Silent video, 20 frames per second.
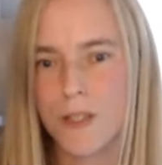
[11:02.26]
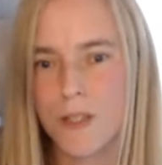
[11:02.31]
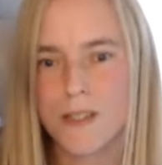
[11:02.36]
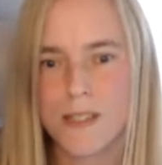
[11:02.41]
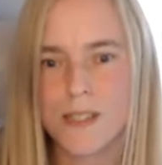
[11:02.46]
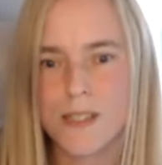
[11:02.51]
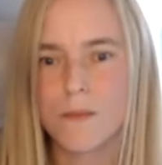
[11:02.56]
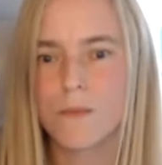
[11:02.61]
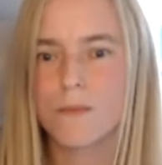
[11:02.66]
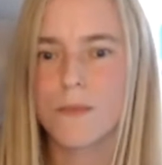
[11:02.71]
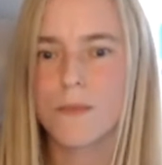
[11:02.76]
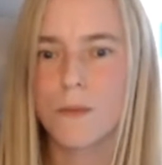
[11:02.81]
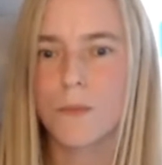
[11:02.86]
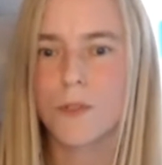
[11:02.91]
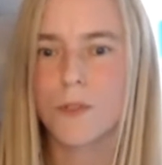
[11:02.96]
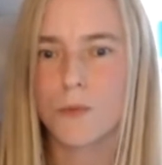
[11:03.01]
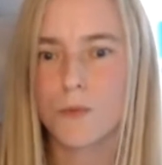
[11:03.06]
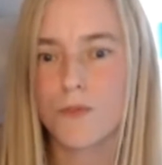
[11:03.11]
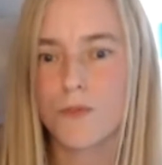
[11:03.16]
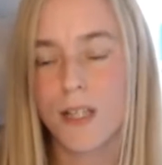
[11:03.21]
it's a much
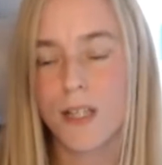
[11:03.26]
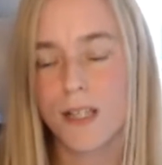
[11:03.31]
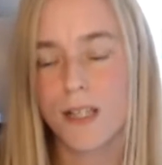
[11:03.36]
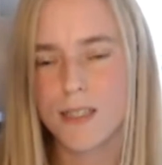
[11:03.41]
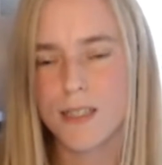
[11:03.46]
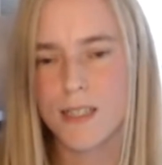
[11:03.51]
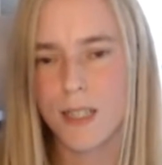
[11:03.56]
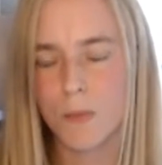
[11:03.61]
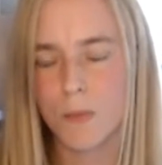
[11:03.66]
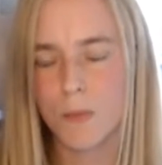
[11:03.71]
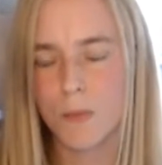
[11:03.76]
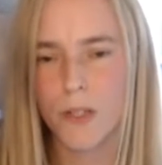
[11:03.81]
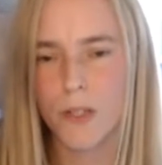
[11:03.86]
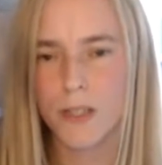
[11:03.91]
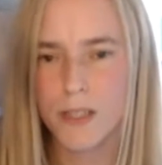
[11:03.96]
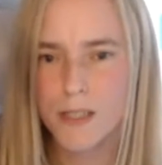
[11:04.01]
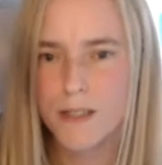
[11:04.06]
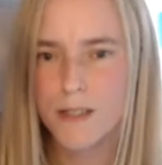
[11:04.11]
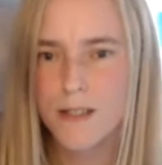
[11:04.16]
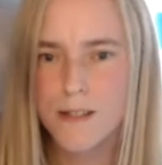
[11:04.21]
more realistic
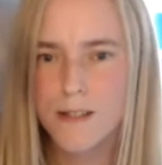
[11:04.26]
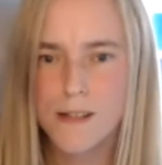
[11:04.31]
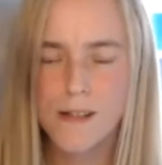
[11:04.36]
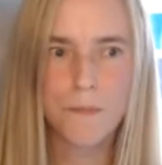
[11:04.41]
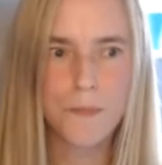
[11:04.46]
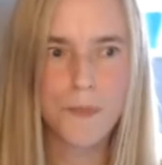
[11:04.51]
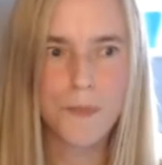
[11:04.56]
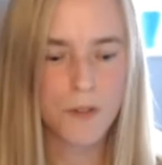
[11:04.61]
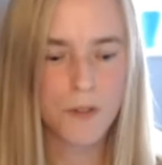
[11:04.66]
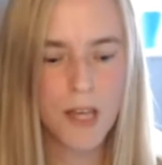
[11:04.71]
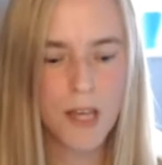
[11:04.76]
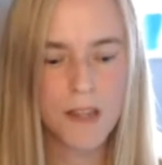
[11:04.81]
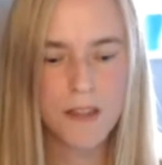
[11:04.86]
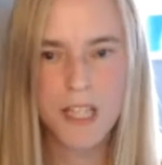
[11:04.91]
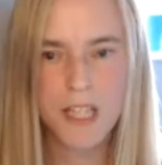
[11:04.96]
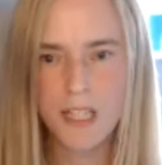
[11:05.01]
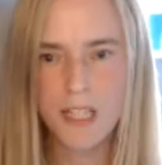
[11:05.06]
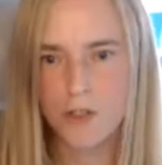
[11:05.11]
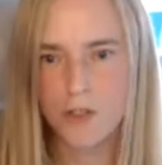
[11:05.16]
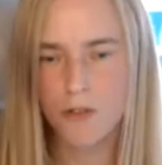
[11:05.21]
point. So they're the
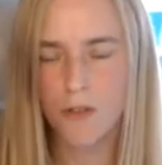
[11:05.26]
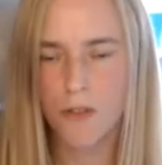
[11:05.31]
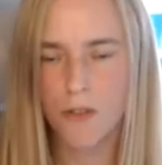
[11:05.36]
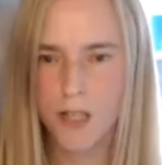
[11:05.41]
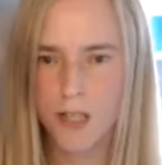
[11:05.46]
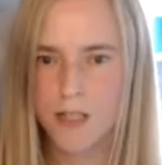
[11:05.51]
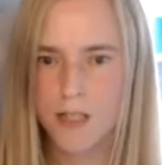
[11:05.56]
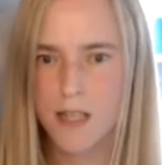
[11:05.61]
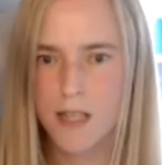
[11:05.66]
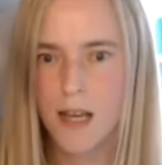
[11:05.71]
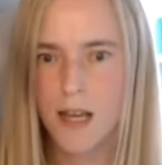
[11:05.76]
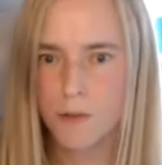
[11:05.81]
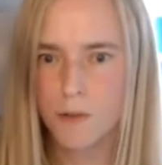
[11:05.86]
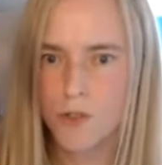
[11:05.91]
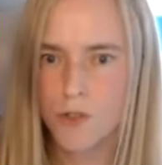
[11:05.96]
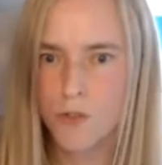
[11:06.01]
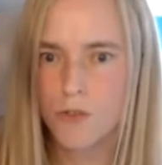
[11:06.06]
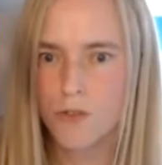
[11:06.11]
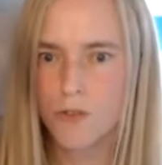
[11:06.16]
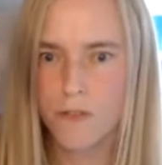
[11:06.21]
initial things that I would
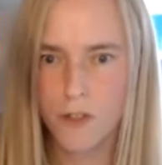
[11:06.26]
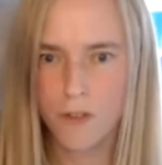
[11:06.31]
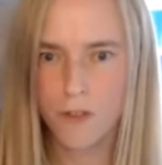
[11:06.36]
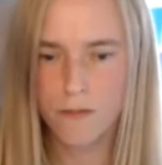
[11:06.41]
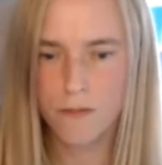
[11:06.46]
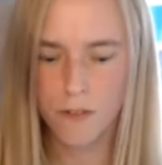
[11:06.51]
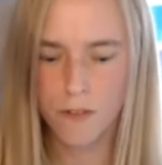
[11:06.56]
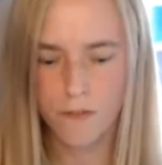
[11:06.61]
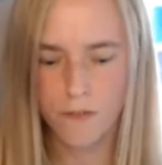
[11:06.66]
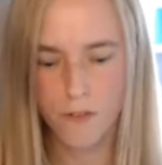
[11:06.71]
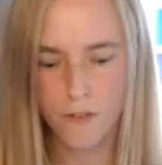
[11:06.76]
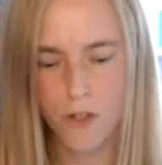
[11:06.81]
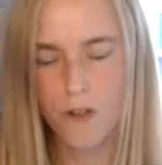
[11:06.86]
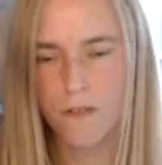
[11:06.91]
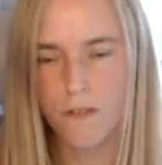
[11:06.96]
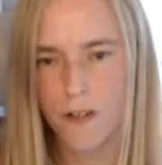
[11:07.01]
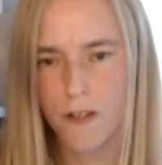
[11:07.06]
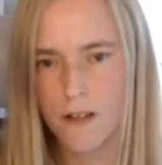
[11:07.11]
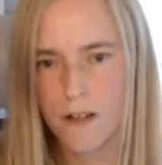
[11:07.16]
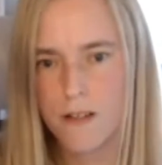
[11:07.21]
sort of
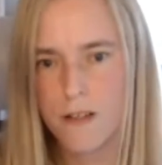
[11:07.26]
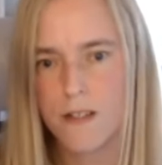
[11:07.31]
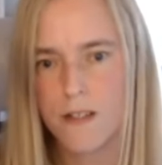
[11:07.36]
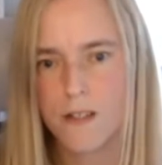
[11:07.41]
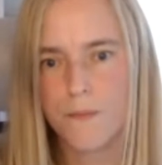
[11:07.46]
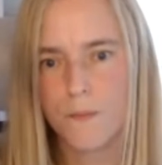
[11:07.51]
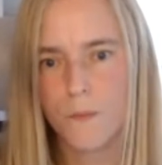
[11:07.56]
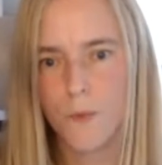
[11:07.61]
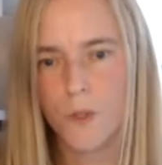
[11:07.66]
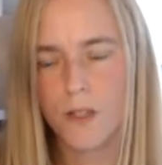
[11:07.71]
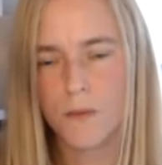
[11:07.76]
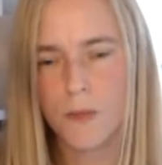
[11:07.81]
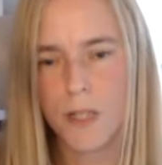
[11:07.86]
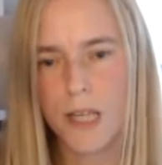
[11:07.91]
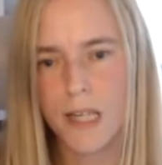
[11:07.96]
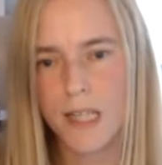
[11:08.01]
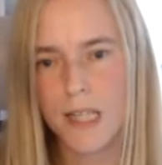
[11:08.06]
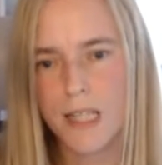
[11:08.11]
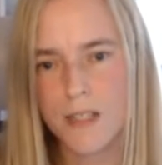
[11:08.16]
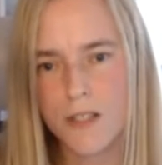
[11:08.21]
cover when I'm
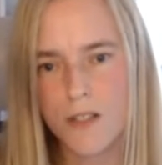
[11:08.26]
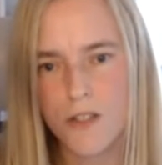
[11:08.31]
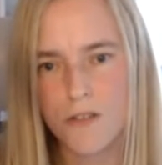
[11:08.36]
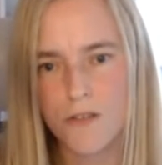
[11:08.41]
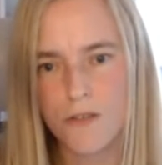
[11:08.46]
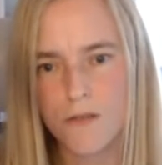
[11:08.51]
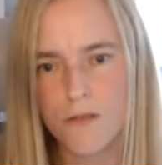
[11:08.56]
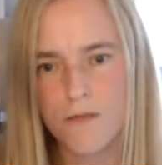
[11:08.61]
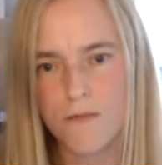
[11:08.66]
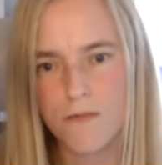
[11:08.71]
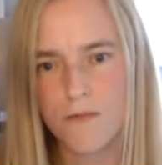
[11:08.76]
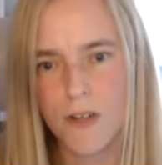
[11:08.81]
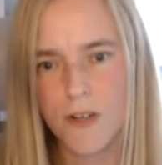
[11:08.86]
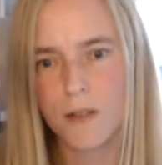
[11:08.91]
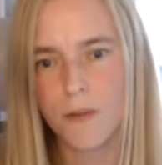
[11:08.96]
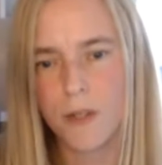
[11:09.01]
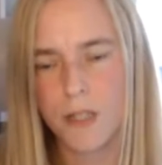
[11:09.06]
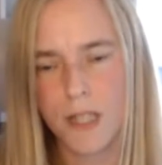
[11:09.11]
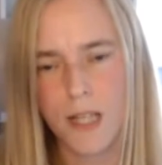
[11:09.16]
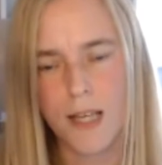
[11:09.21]
getting into
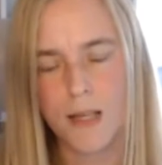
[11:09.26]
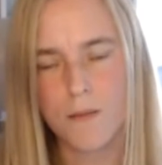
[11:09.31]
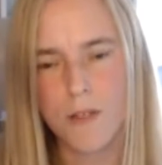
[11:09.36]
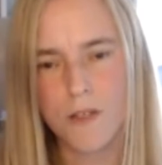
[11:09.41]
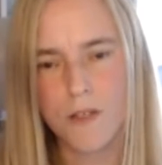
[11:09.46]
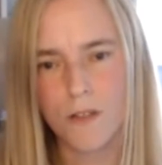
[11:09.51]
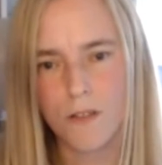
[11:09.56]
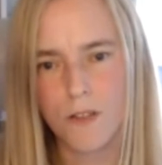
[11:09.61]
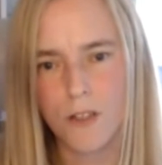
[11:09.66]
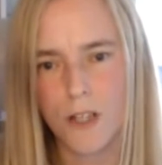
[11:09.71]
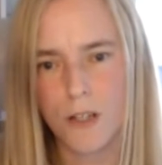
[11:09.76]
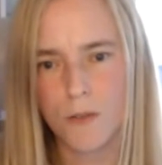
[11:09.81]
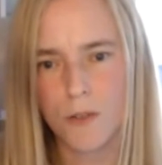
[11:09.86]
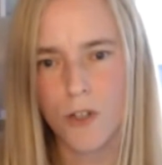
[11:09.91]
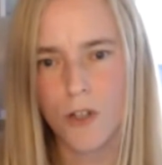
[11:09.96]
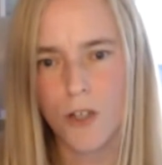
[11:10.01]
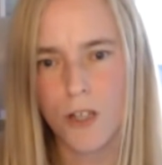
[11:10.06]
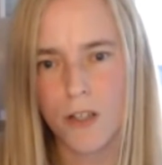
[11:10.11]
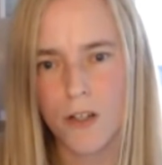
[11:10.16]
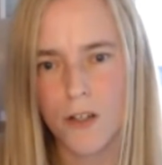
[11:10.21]
valuing names at, you know,
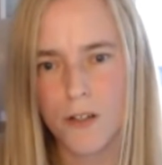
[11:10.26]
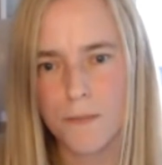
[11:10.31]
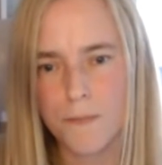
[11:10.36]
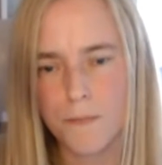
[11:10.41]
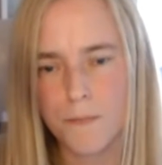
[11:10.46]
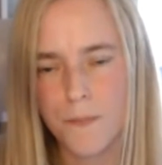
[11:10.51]
early on.